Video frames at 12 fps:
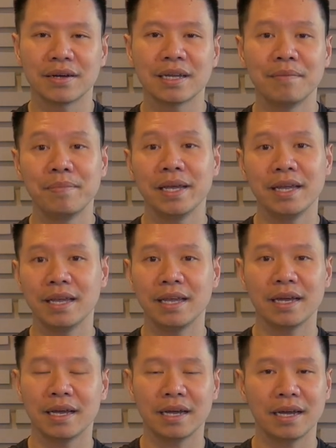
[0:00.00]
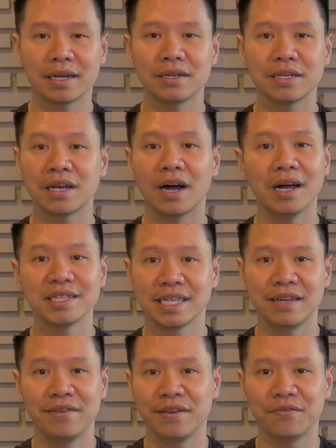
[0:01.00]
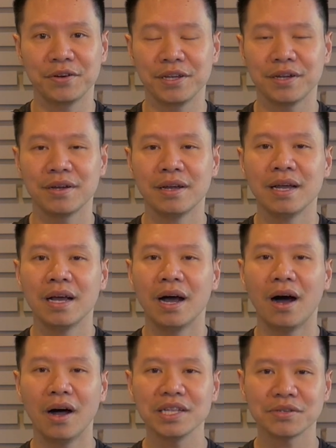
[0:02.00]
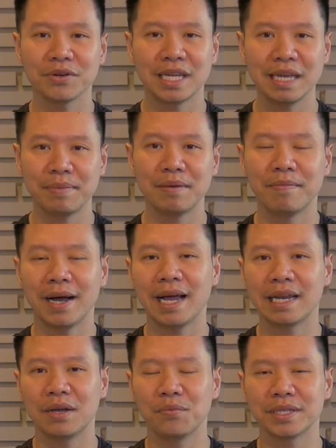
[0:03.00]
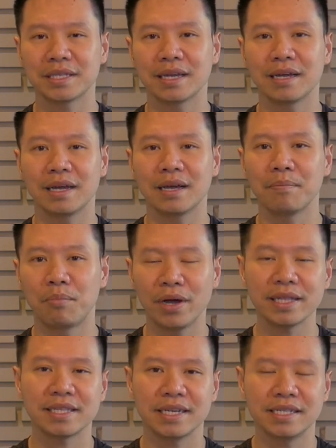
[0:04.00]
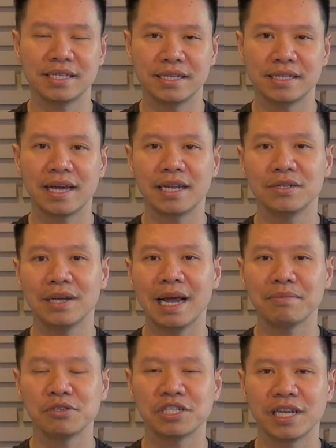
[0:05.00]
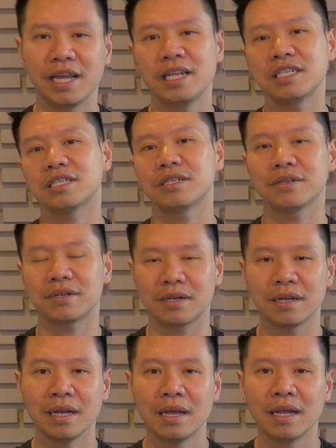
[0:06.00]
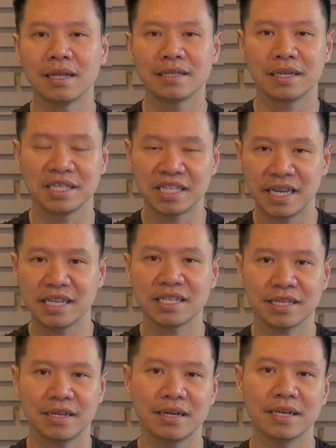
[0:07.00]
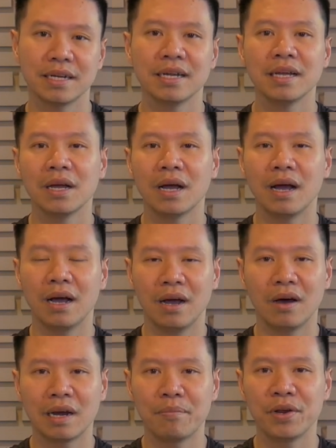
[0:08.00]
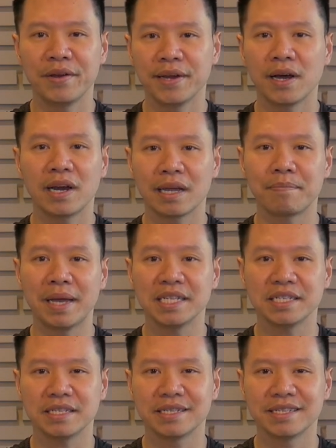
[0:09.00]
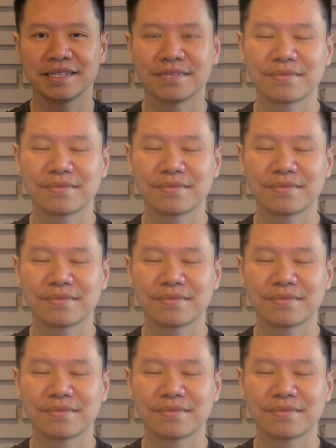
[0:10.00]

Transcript: can be a good cost saving for you. Also, keep in mind that with the blood test is that you have to change the sensor on a periodic basis.